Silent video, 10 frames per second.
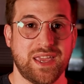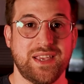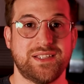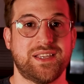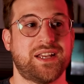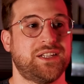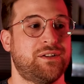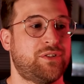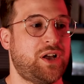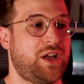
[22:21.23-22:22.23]
is the idea
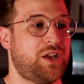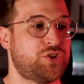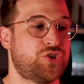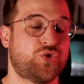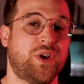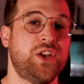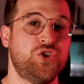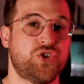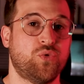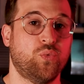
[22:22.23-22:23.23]
of
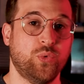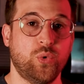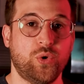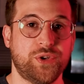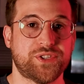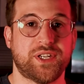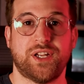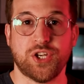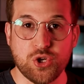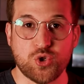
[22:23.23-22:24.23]
strange rules and
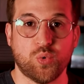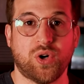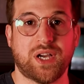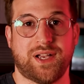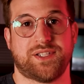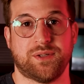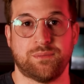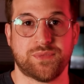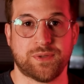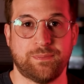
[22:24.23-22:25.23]
unusual
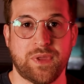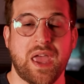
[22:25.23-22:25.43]
customs.